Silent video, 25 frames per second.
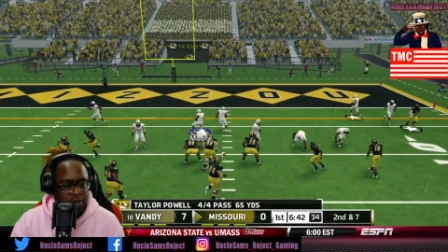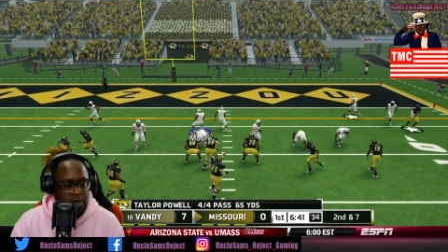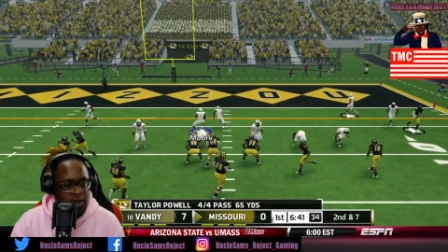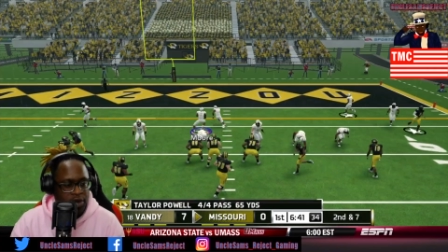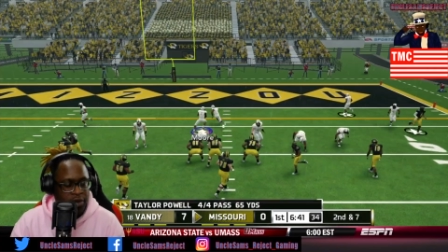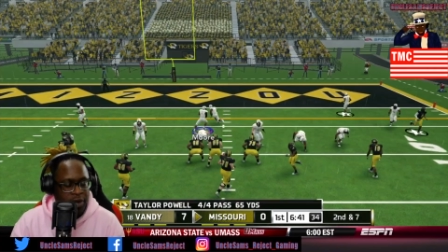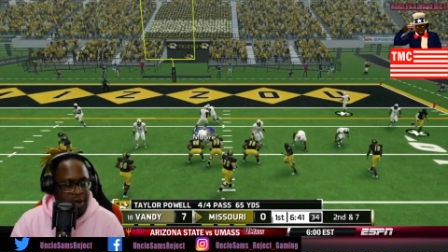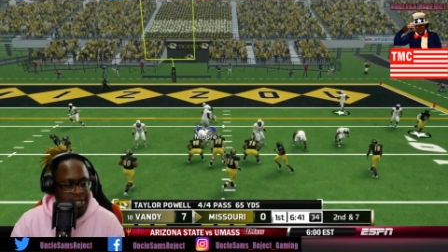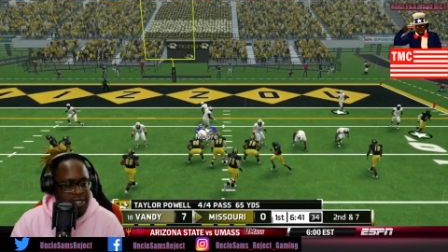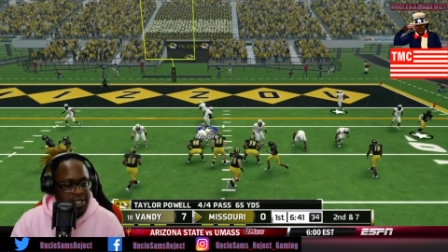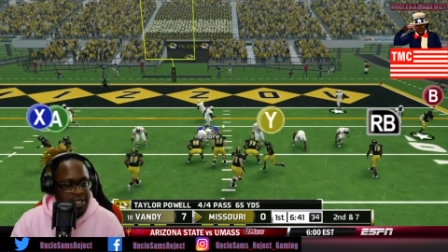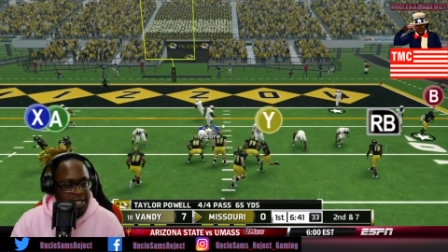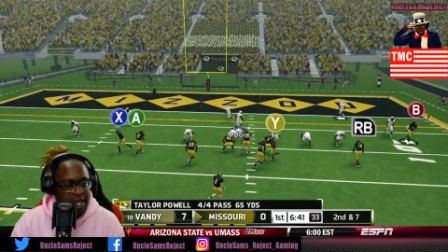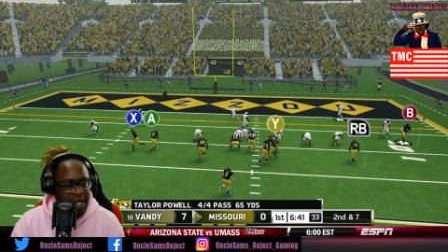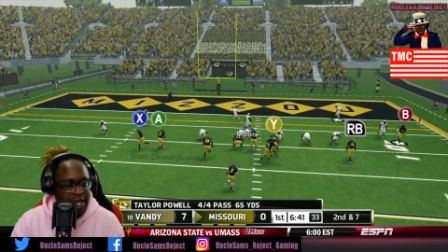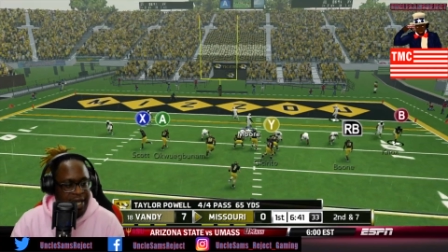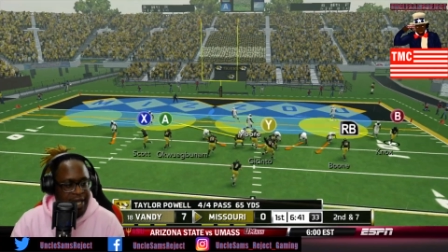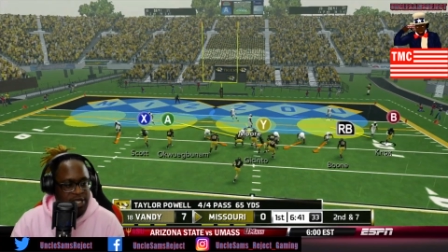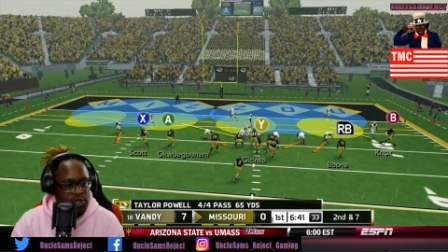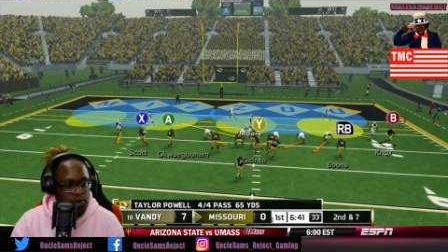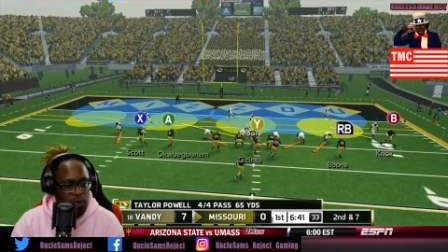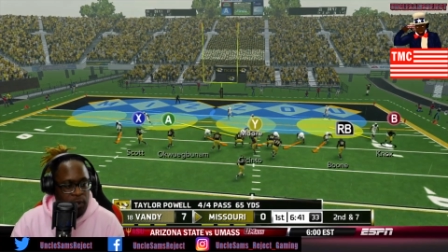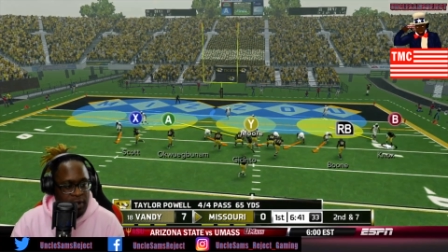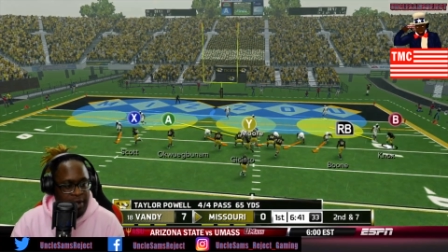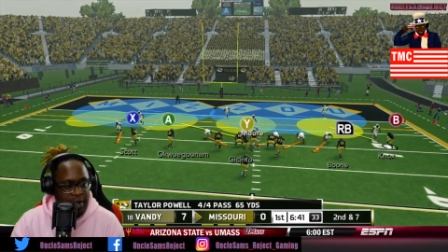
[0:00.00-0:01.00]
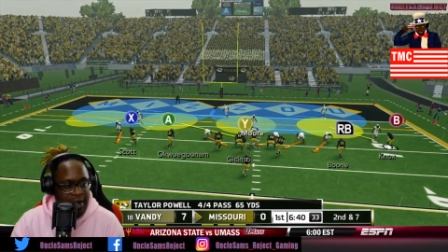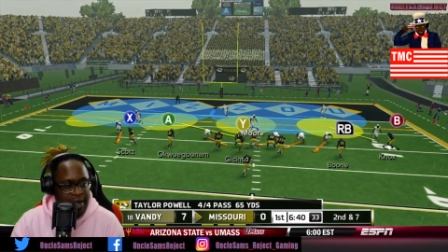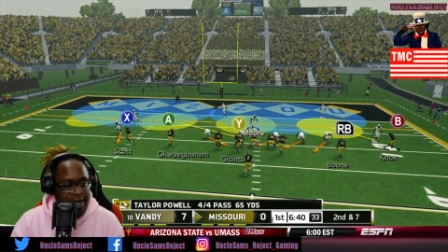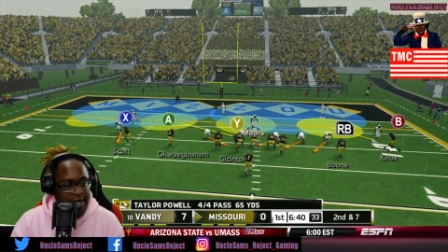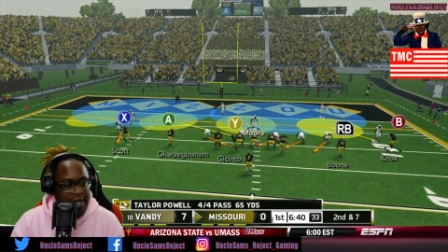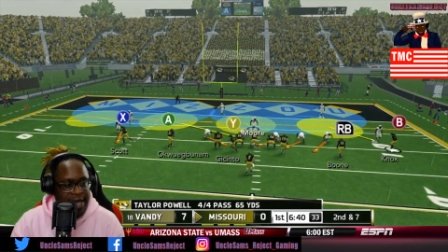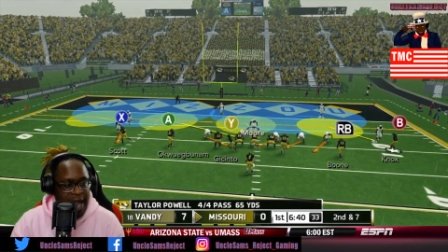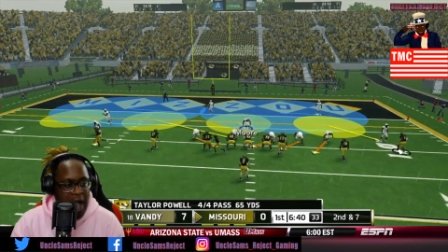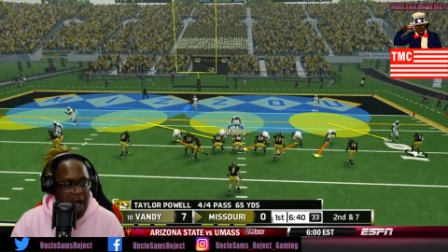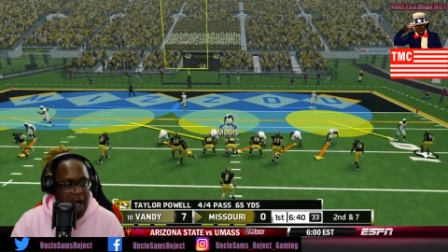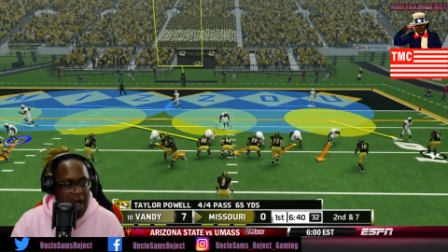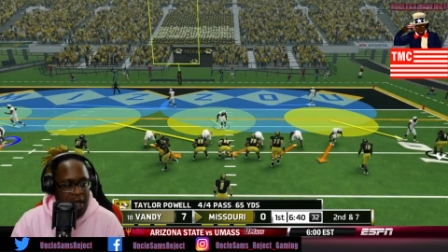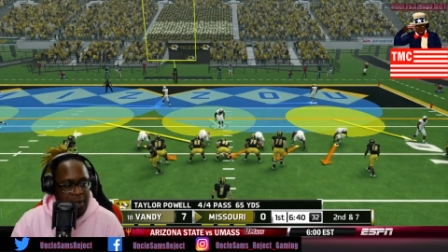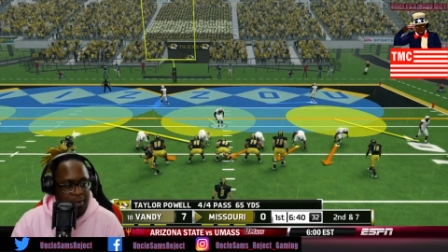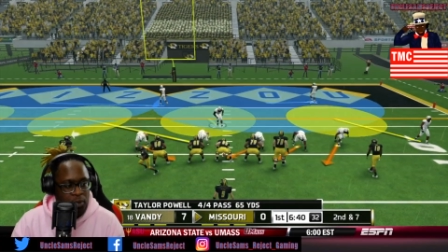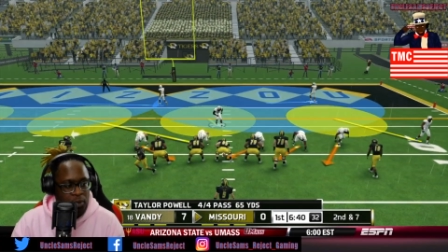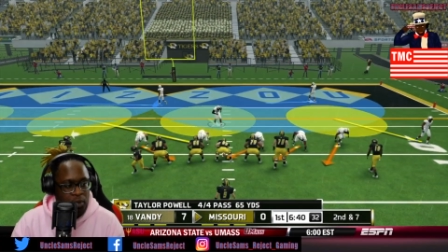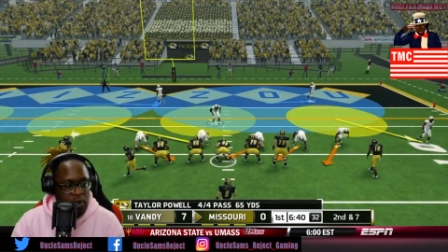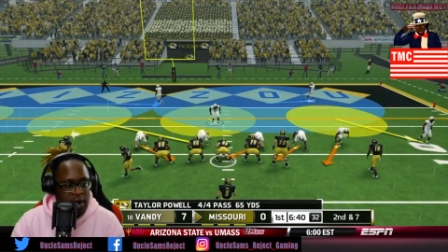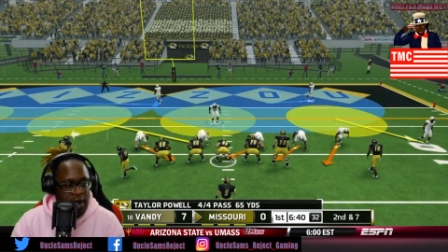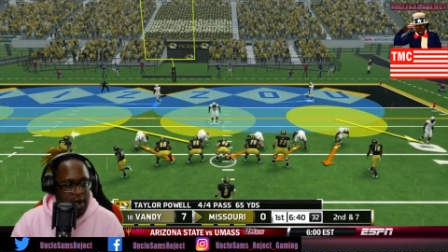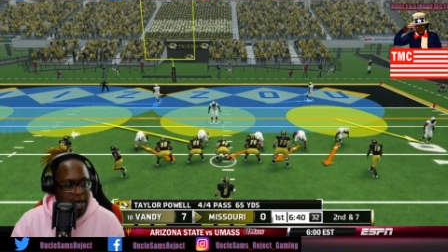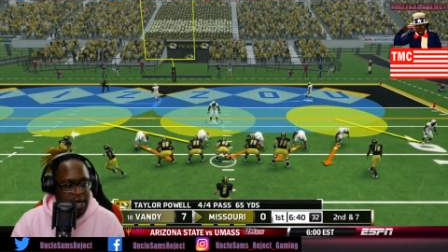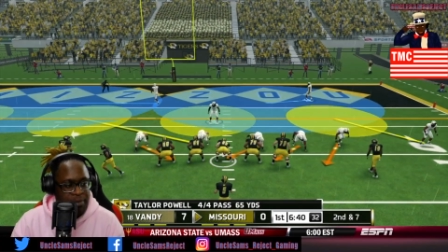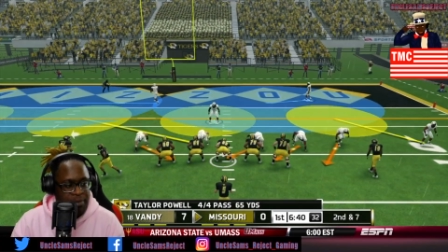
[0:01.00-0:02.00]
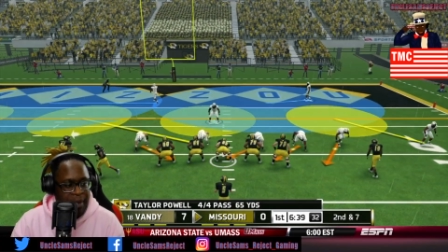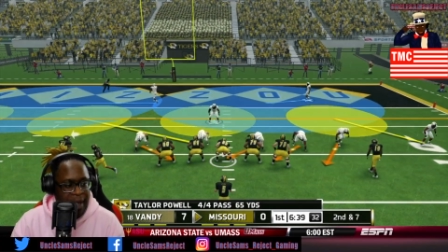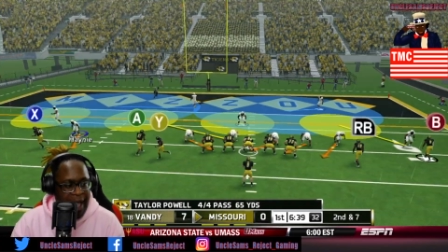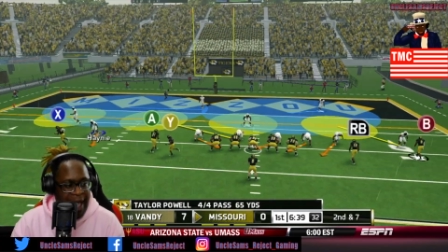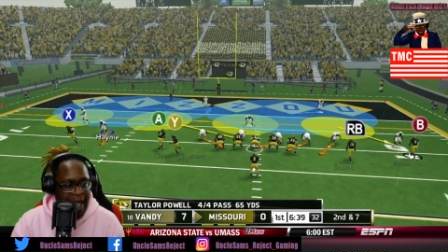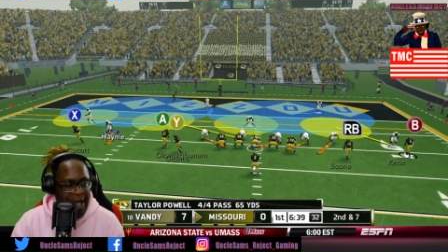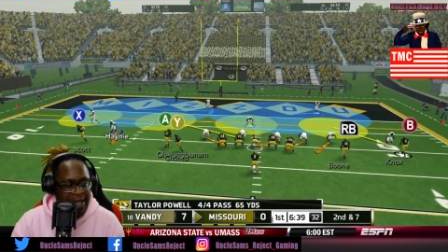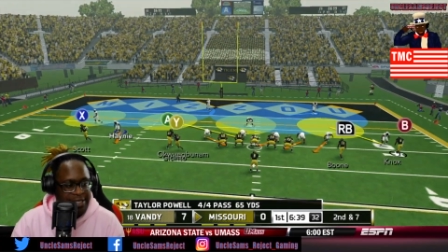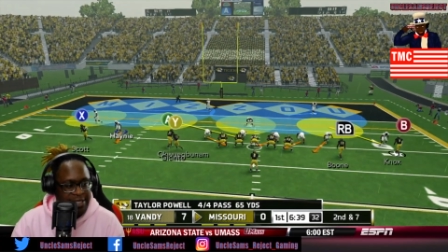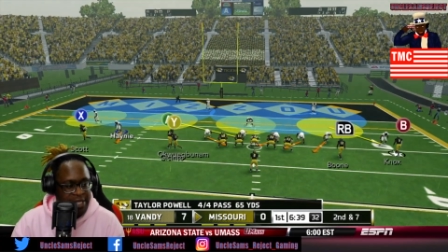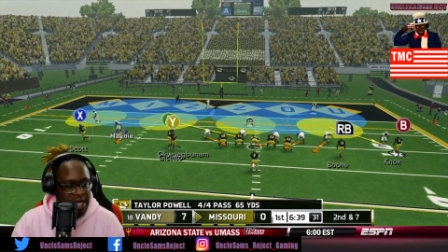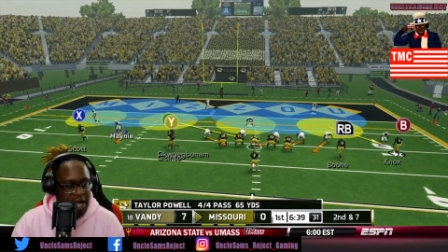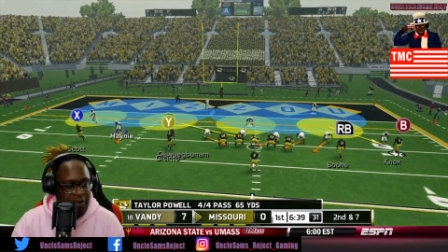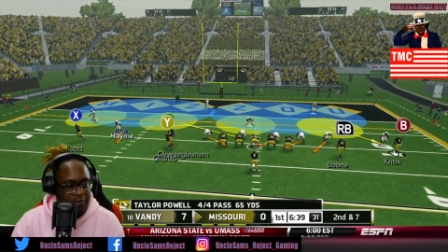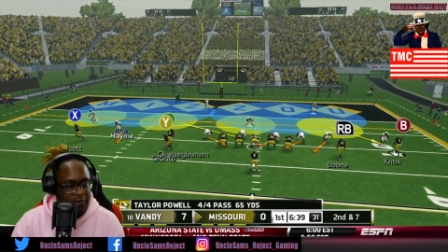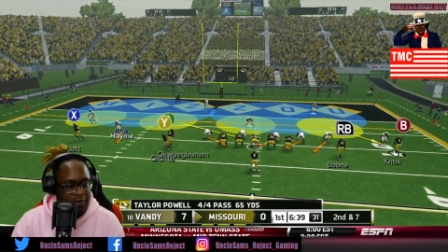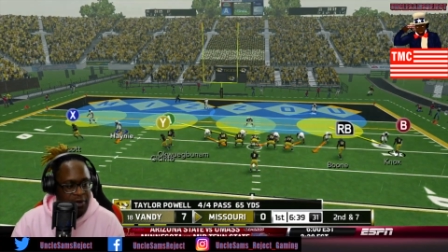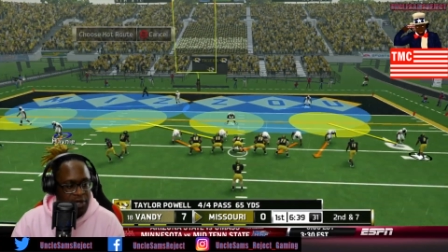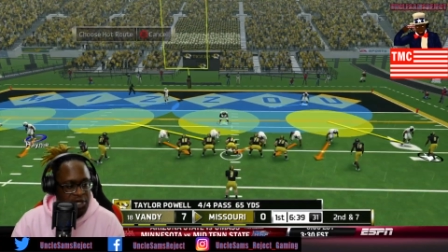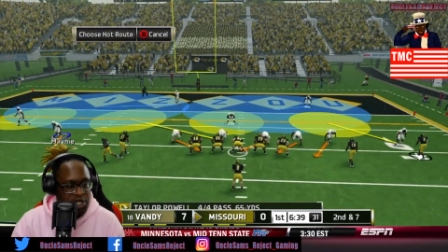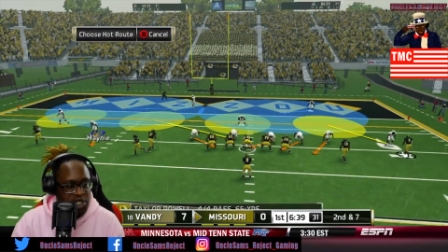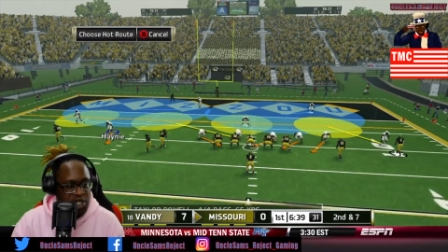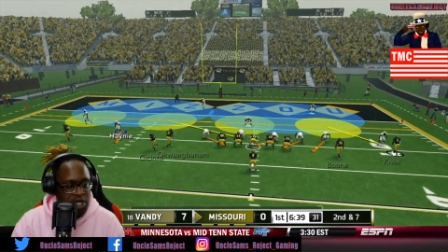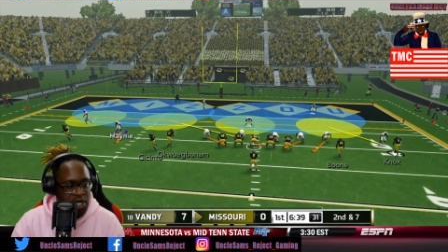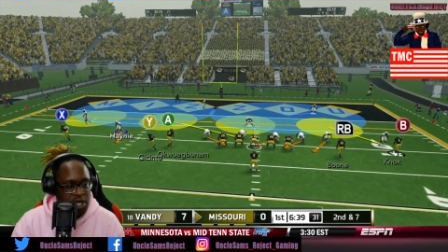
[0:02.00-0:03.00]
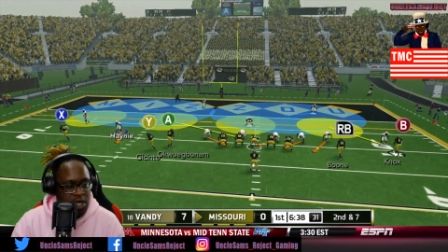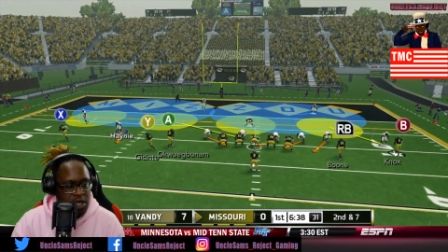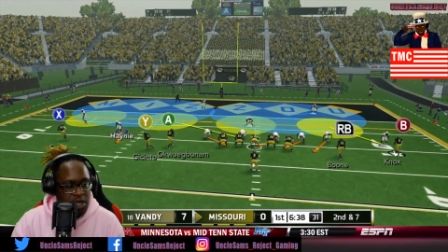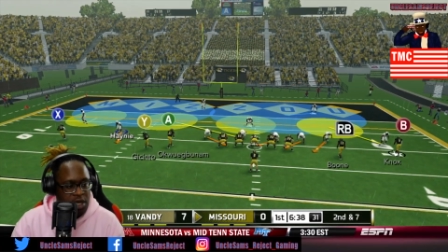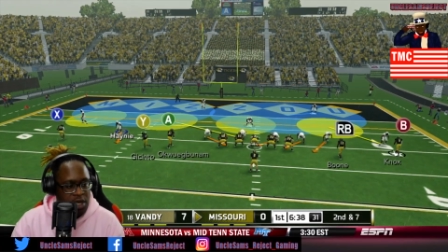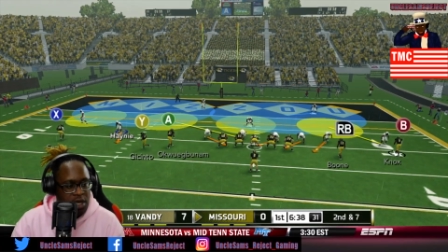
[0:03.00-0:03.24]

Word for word: The crazy thing is, we're in dime. We're in pass coverage.